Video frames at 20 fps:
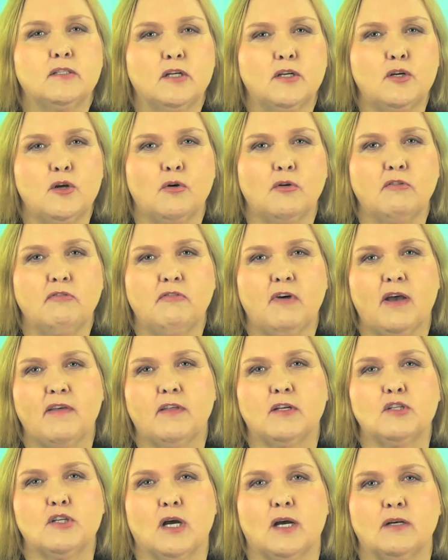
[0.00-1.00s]
to notify
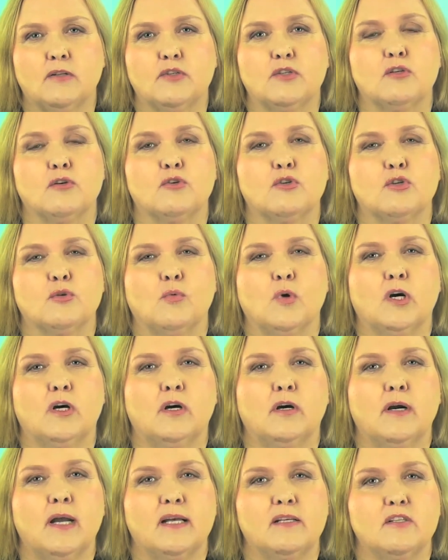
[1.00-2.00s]
the child social
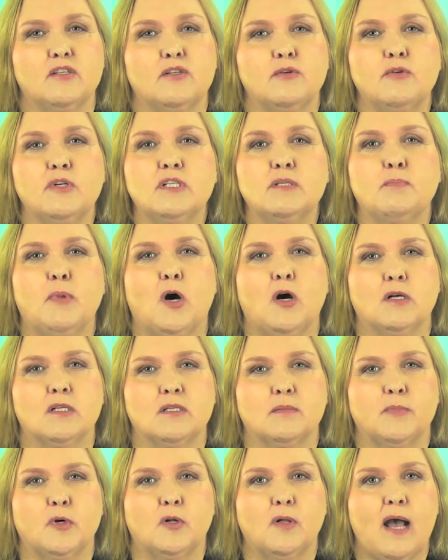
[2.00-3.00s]
worker as soon as
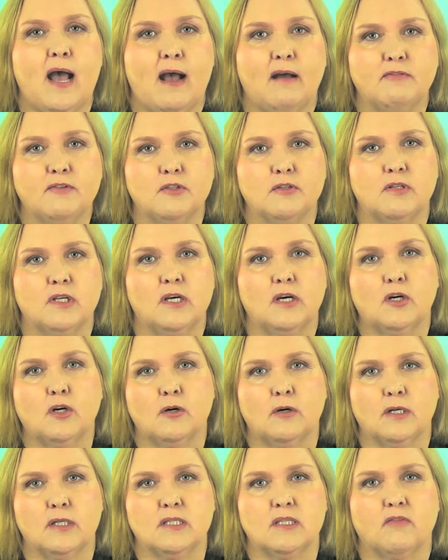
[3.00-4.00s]
possible after the
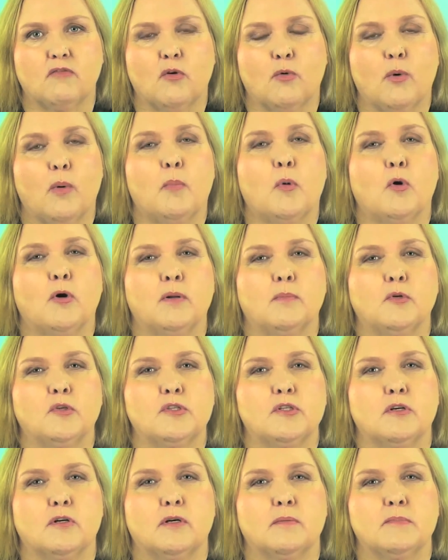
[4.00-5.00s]
occurrence of a reportable
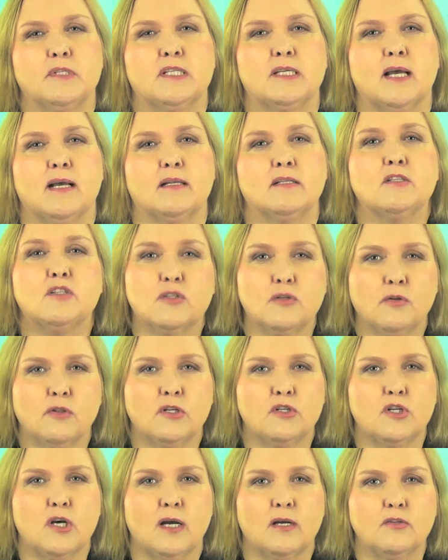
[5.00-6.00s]
circumstance so
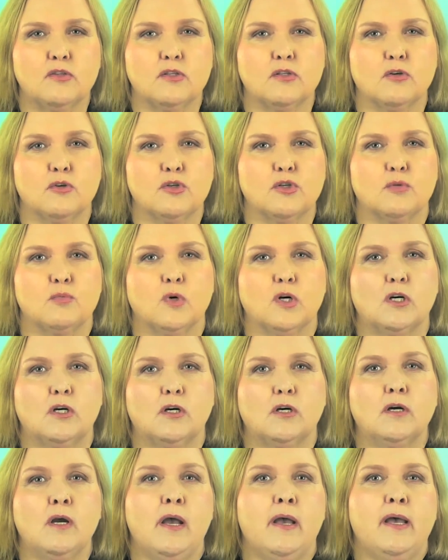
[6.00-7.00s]
the child social
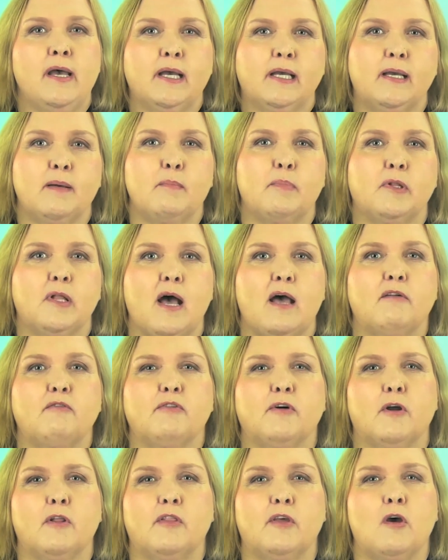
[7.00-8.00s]
worker can plan
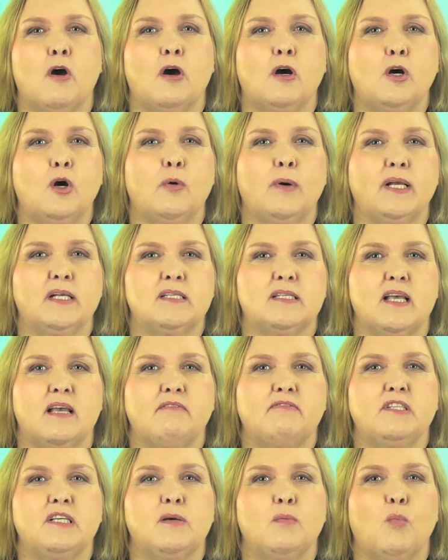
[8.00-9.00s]
for the ongoing
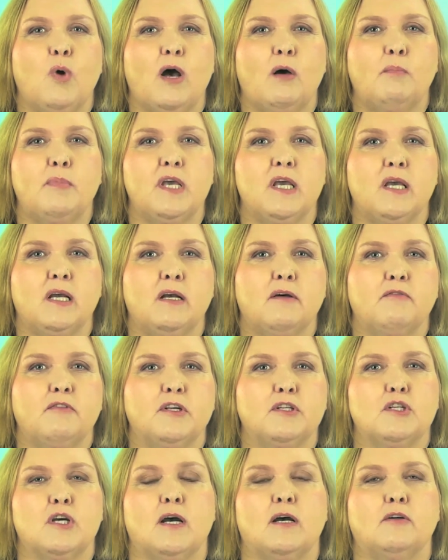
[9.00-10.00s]
safety and well being of
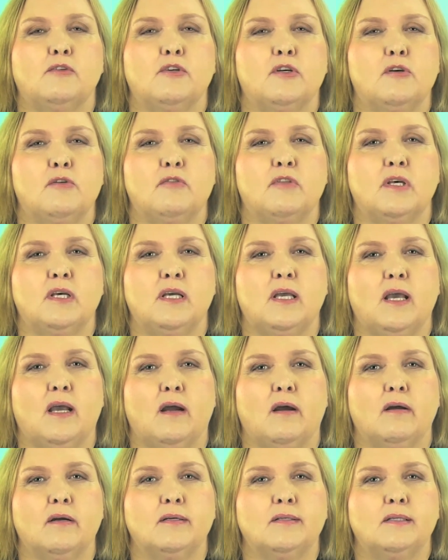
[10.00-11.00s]
the child or youth in
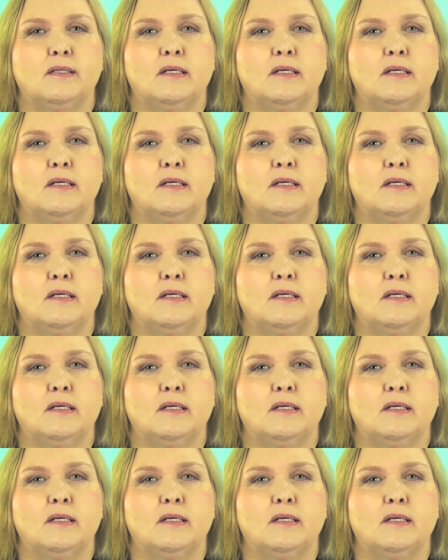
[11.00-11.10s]
care.